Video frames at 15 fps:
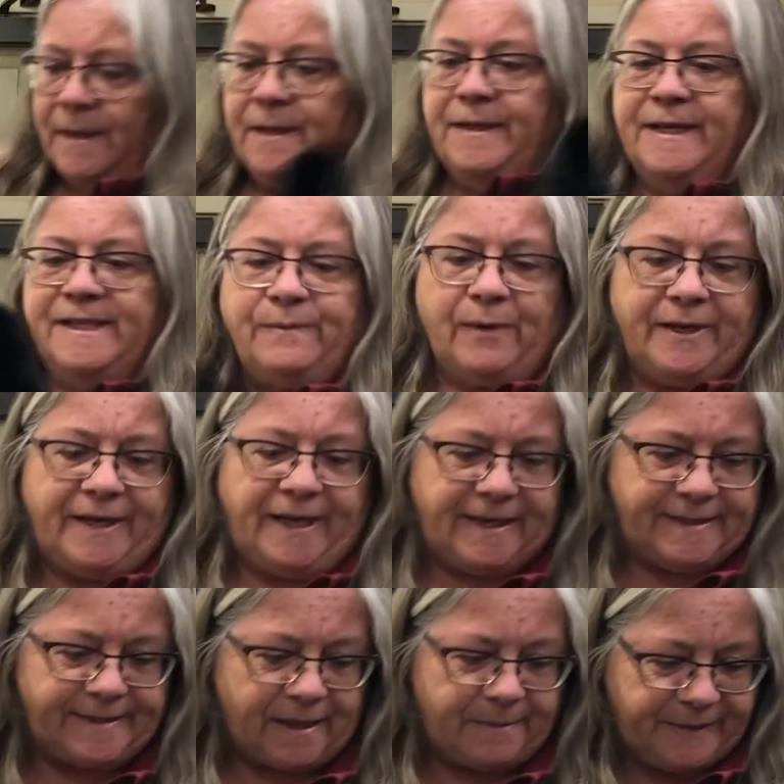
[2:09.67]
this one
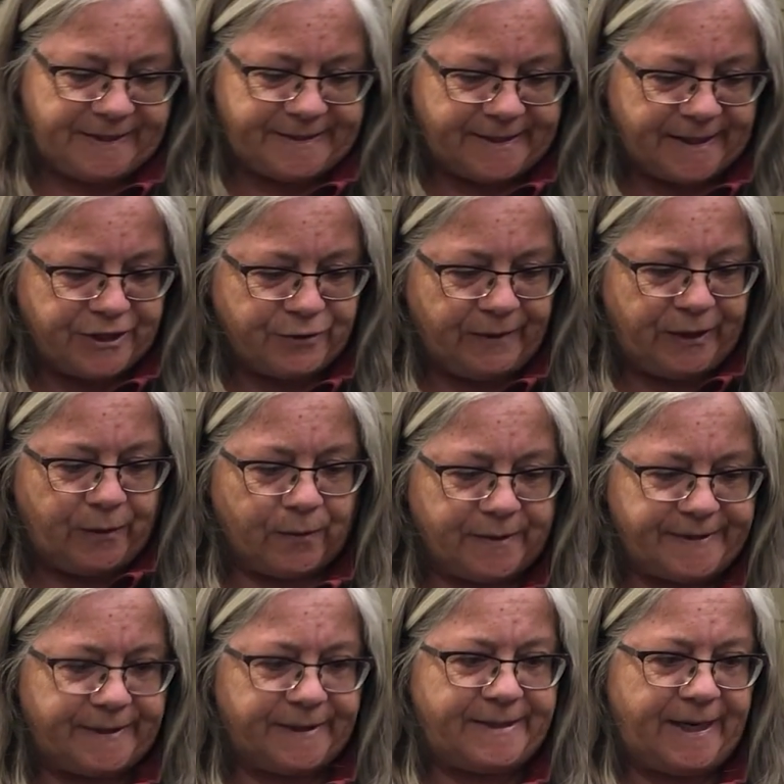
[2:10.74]
is a mid-century
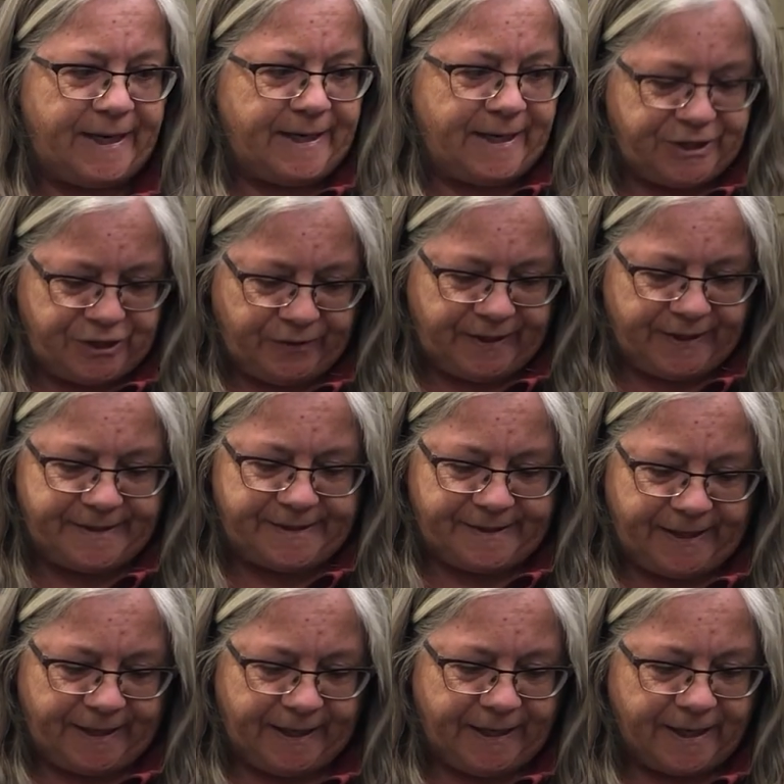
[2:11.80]
corset, and as you can
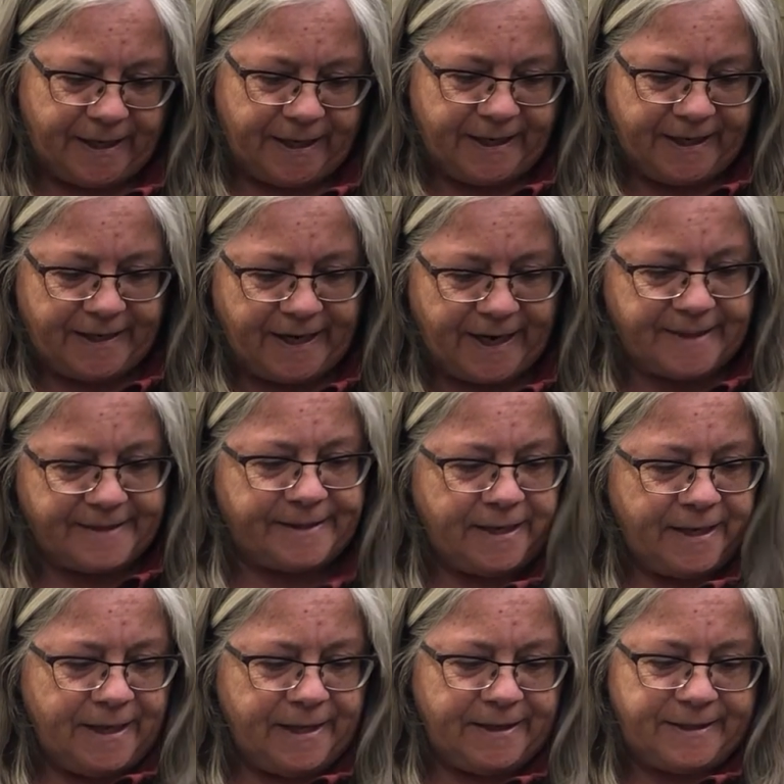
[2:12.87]
see, it has
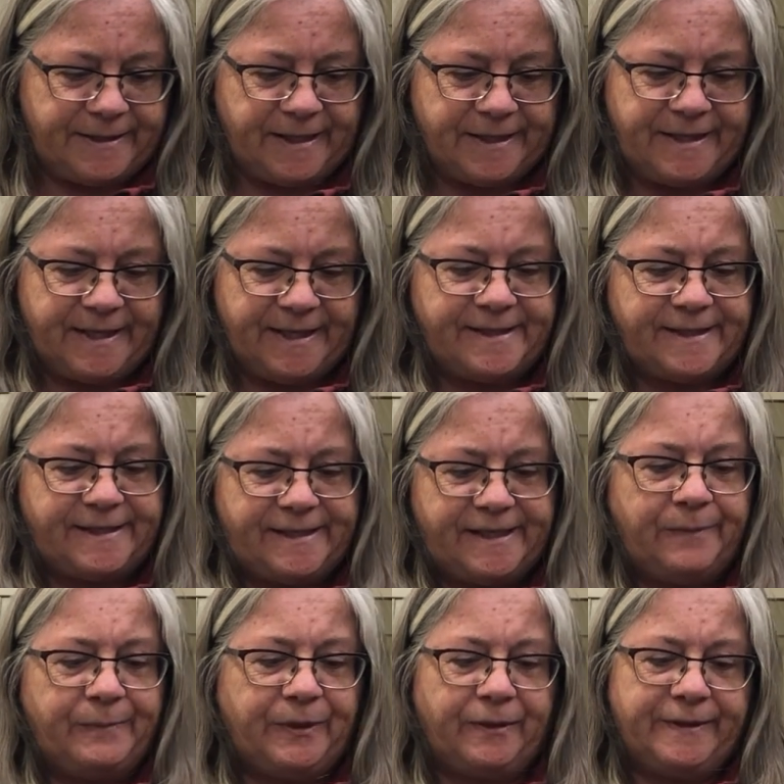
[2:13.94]
this is
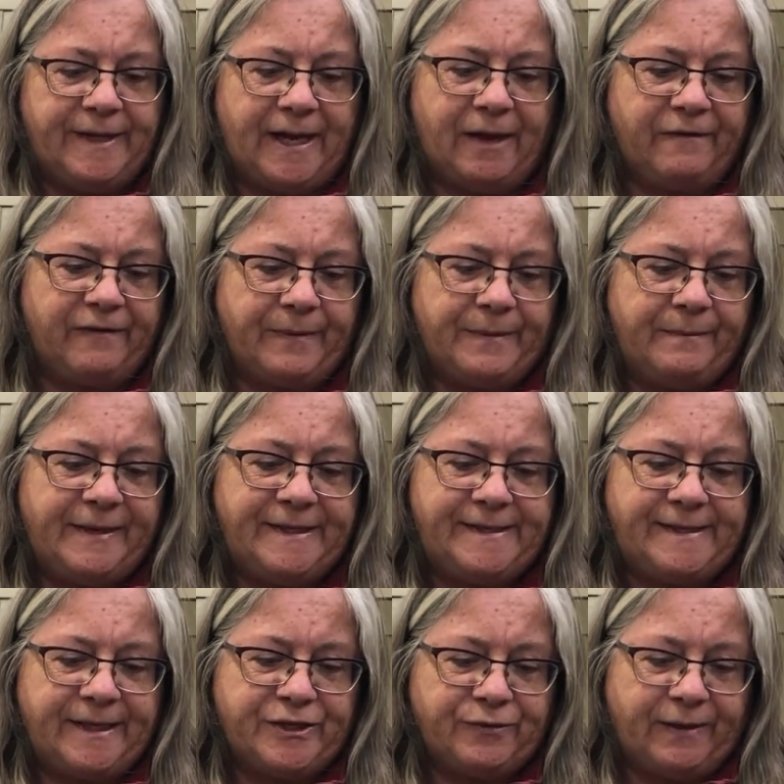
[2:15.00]
typical now from the
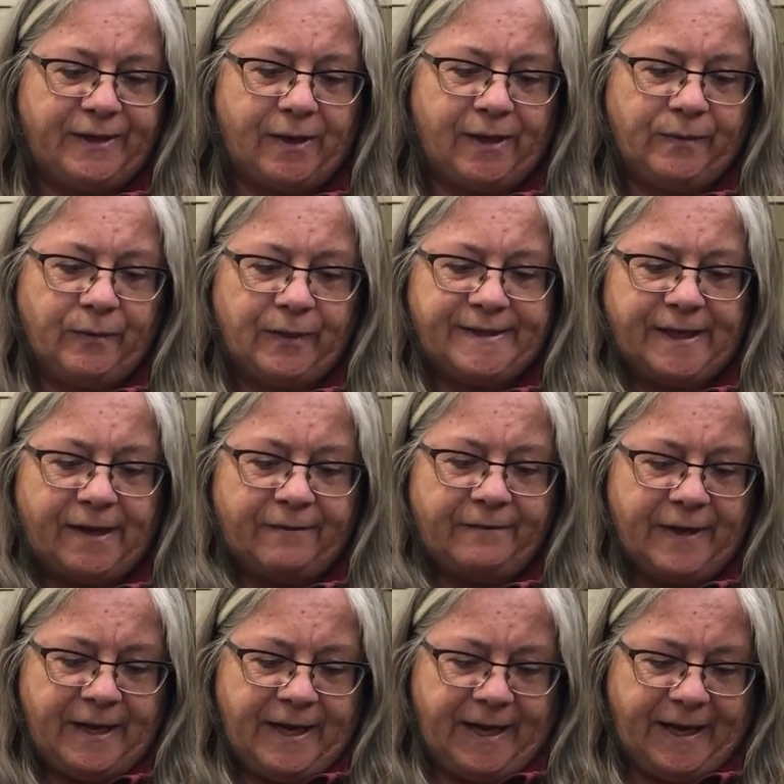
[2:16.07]
mid-century onwards.
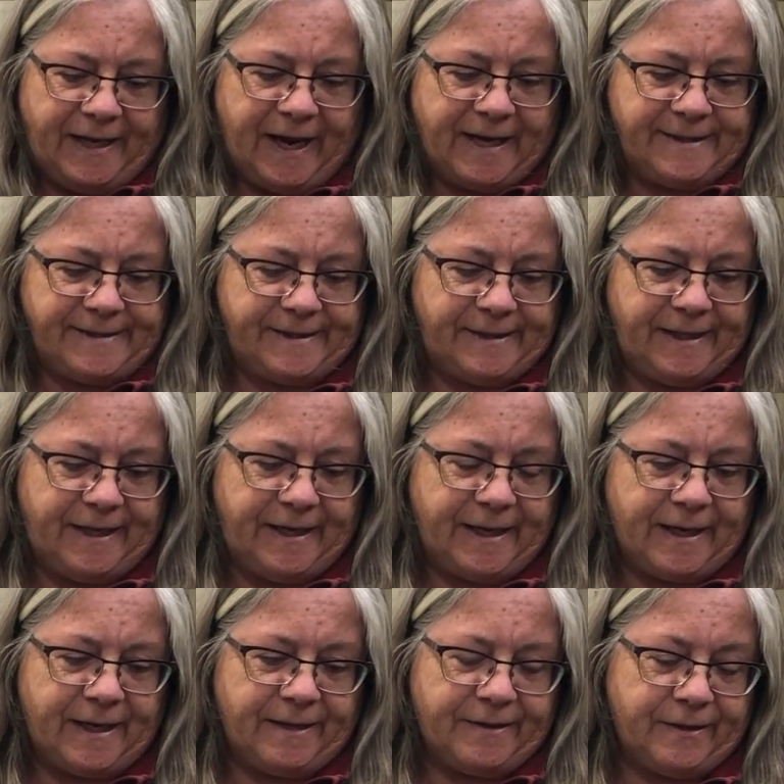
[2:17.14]
It has the
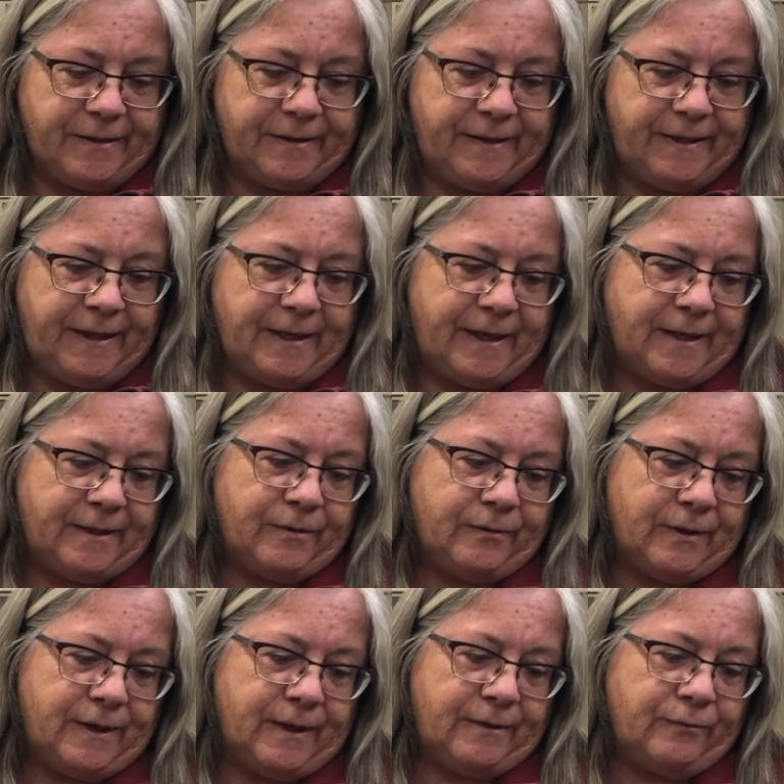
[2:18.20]

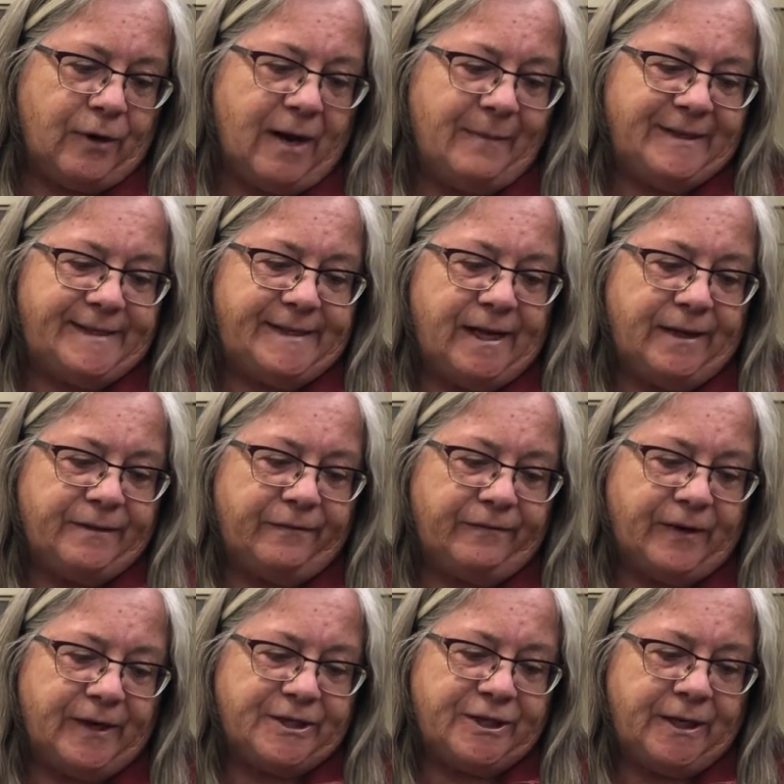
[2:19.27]
grommets down the
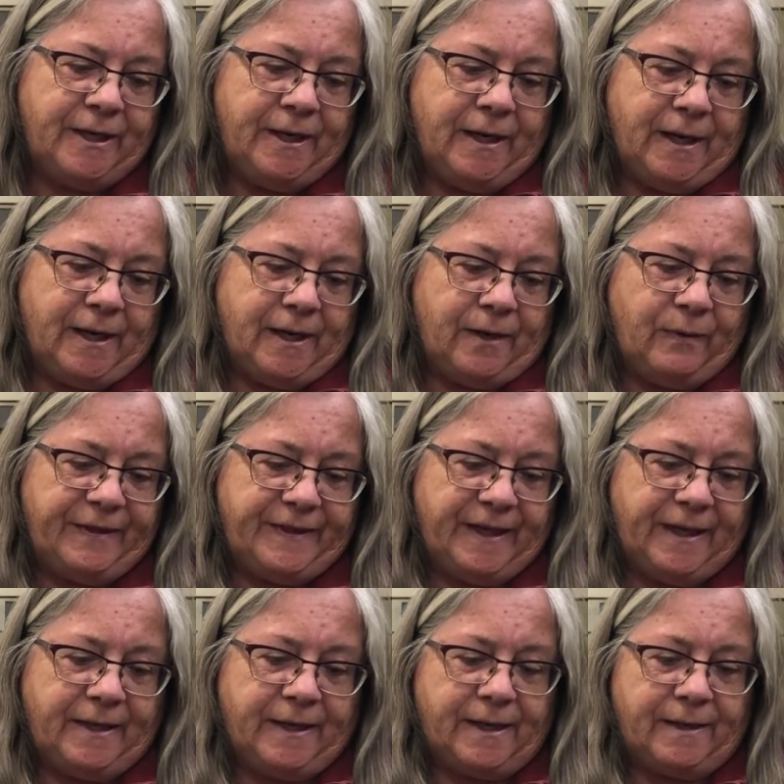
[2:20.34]
front with
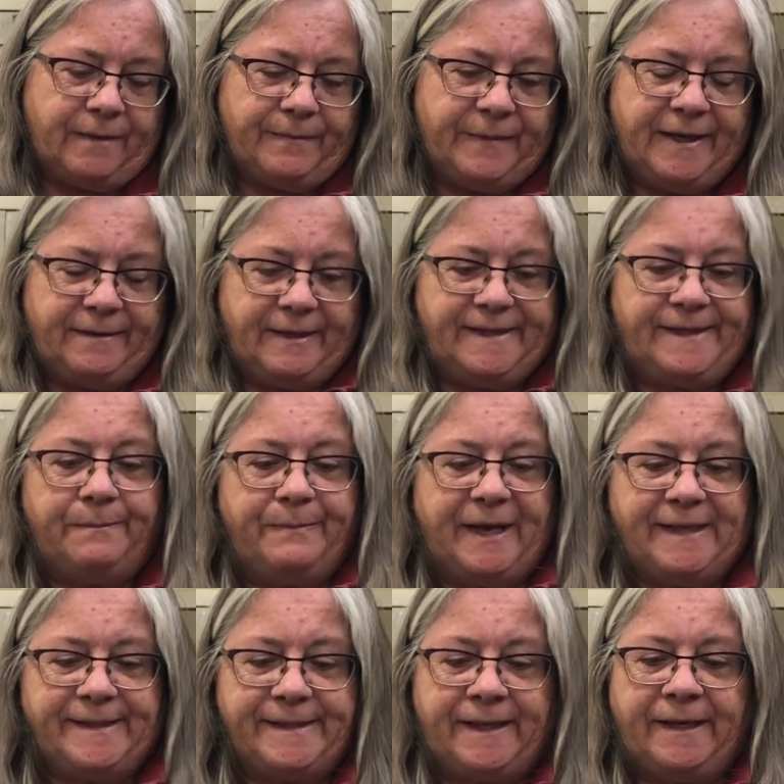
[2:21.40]
it's a
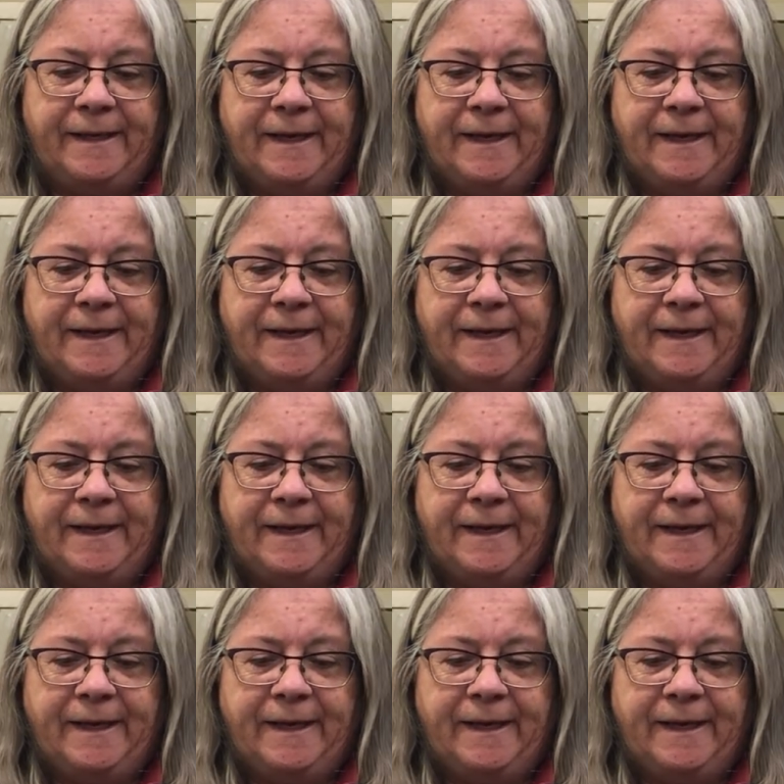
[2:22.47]
busk